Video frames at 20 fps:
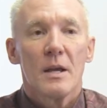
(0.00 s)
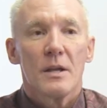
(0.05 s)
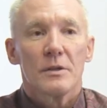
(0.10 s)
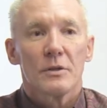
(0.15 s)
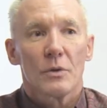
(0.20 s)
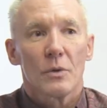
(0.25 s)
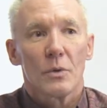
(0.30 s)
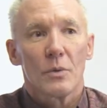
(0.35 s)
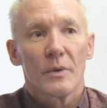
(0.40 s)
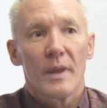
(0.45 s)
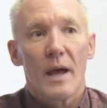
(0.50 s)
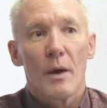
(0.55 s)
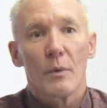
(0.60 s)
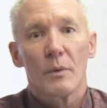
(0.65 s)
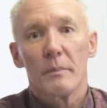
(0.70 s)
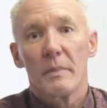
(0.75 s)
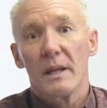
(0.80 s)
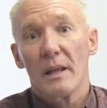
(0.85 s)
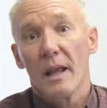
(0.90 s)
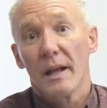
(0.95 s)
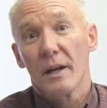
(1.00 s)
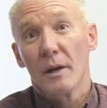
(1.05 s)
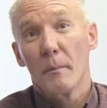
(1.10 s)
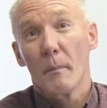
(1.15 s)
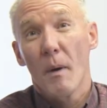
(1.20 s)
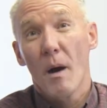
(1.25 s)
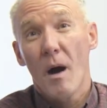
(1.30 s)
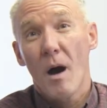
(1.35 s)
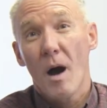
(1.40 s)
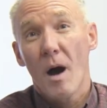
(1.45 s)
So that would be like a
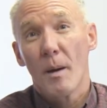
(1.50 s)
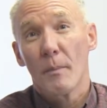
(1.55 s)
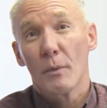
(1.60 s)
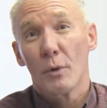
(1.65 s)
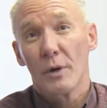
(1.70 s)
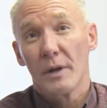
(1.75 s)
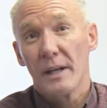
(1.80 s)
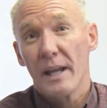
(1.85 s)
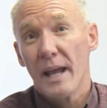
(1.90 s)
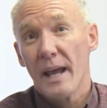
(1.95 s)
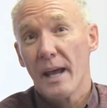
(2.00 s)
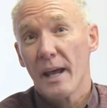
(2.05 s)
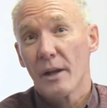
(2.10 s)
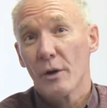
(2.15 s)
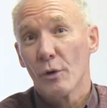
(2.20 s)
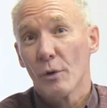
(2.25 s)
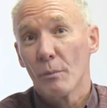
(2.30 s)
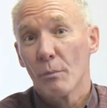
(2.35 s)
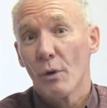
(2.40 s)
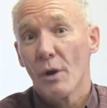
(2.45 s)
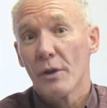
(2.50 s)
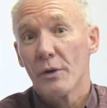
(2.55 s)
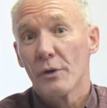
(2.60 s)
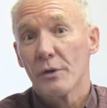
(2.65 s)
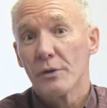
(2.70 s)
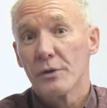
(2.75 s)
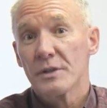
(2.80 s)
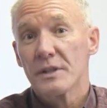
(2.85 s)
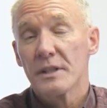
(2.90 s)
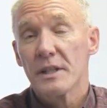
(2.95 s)
mom or a dad or a
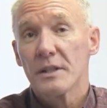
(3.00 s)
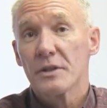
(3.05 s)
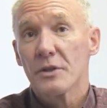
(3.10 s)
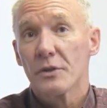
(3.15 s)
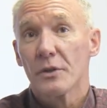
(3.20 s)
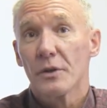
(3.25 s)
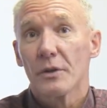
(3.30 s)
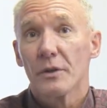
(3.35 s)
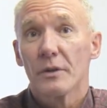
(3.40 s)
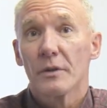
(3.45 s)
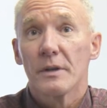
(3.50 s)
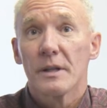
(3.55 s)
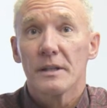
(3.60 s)
brother or sister